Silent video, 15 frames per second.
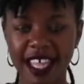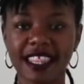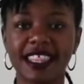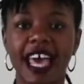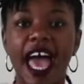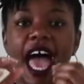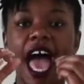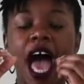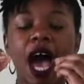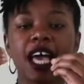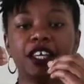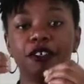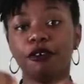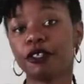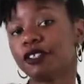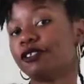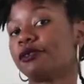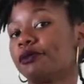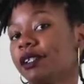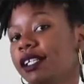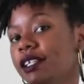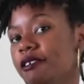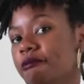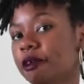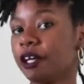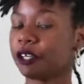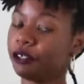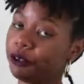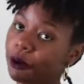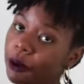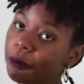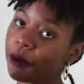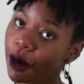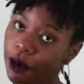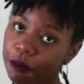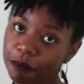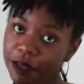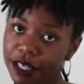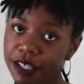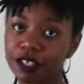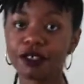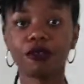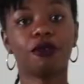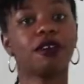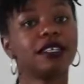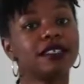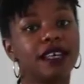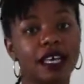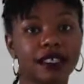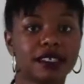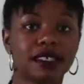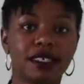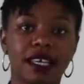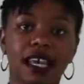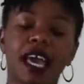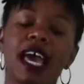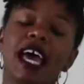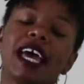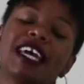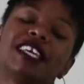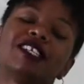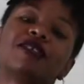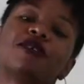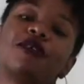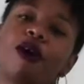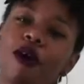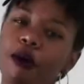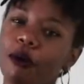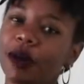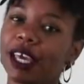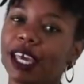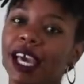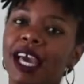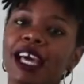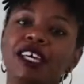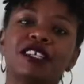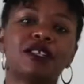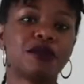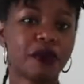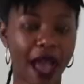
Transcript: that your dream, your purpose, your destiny is going to